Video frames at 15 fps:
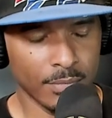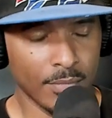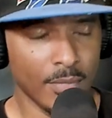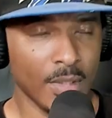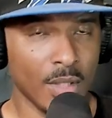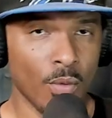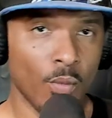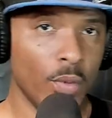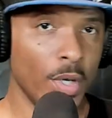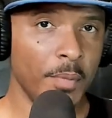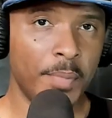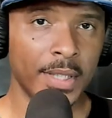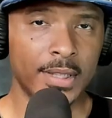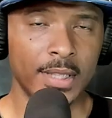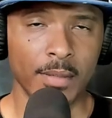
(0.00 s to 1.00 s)
we
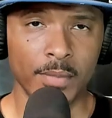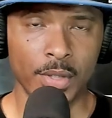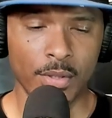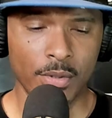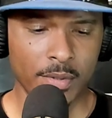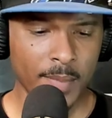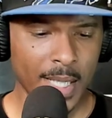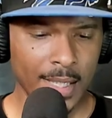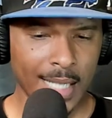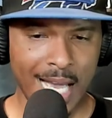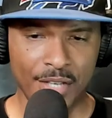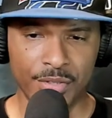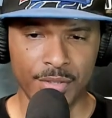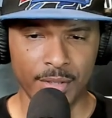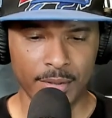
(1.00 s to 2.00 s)
beat them dudes, man,
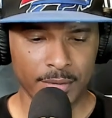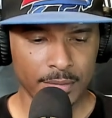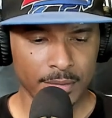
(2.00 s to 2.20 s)
last year